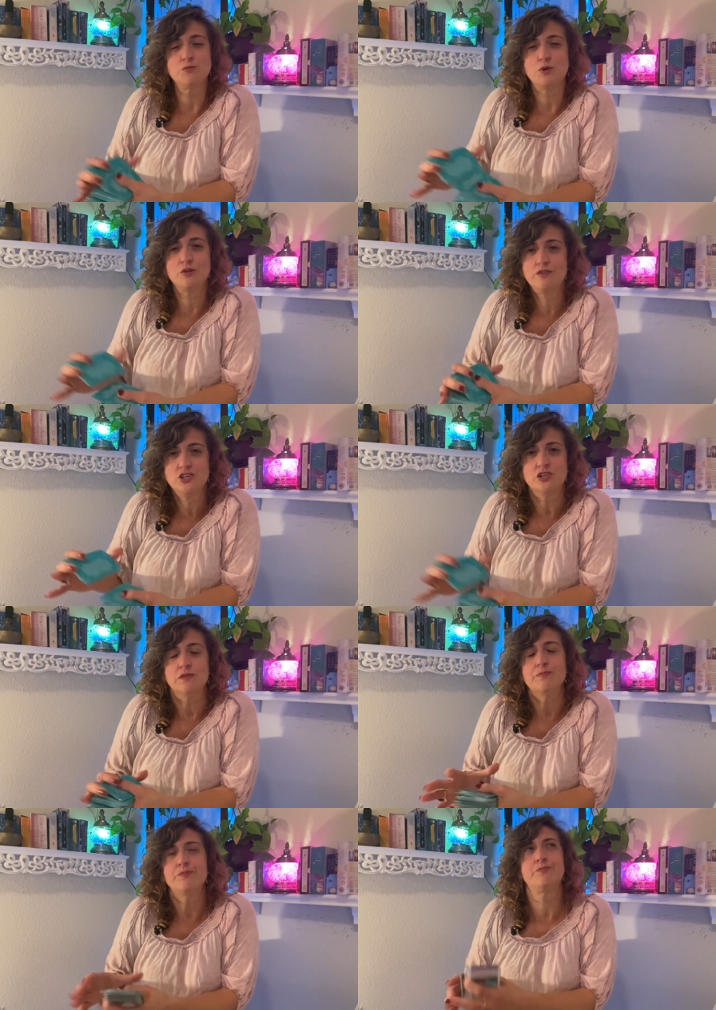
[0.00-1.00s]
motivation
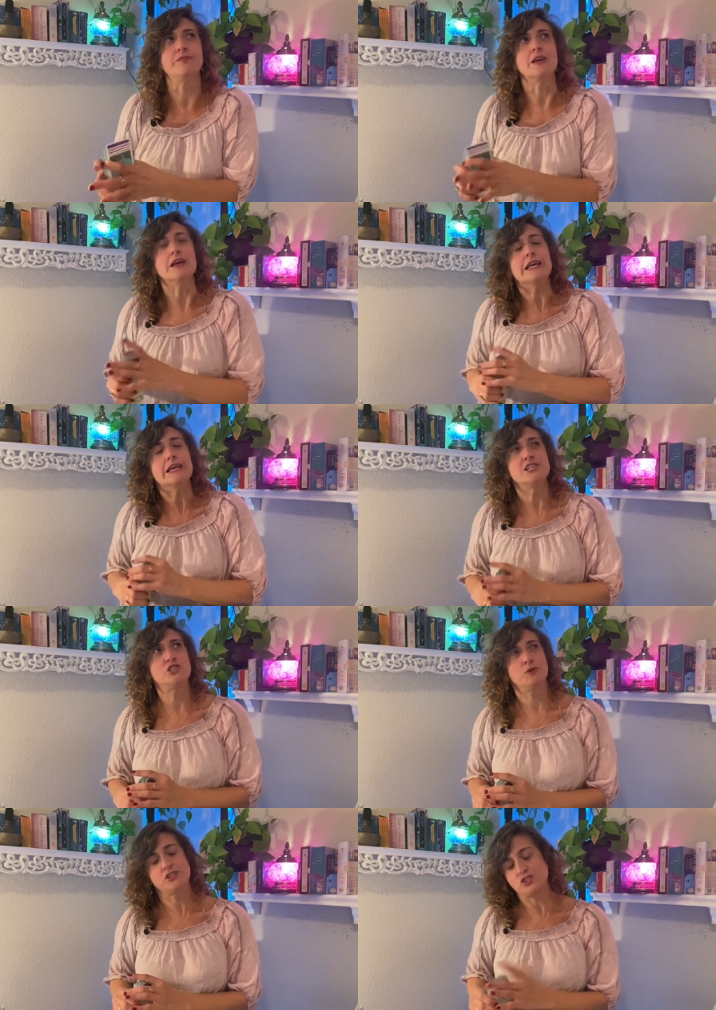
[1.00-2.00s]
is
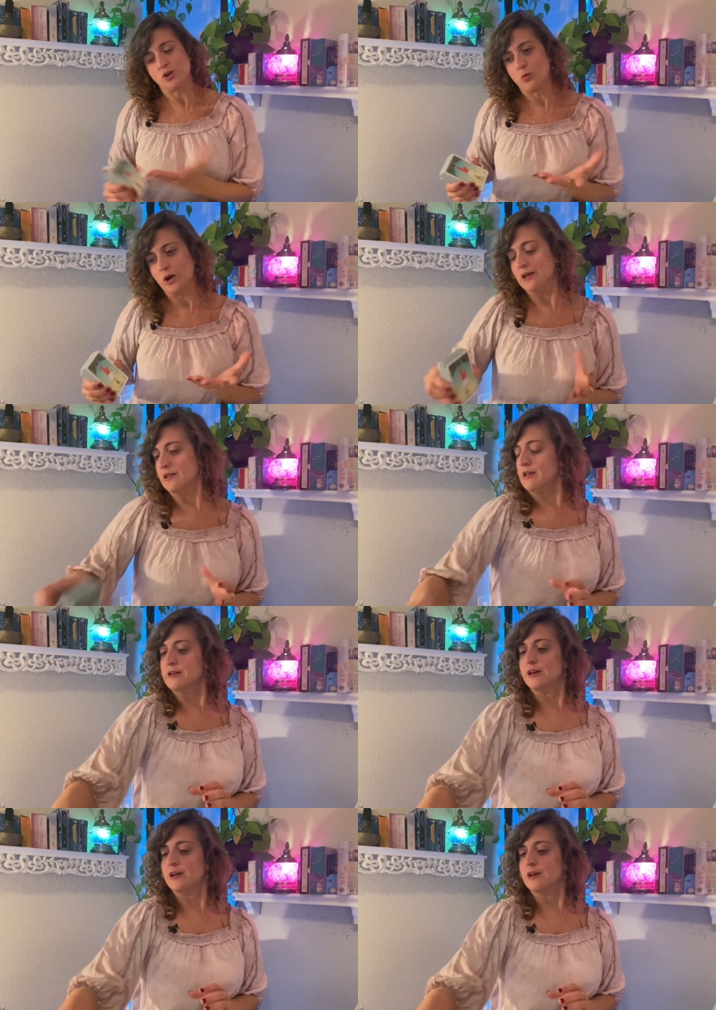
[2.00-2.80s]
doing so well.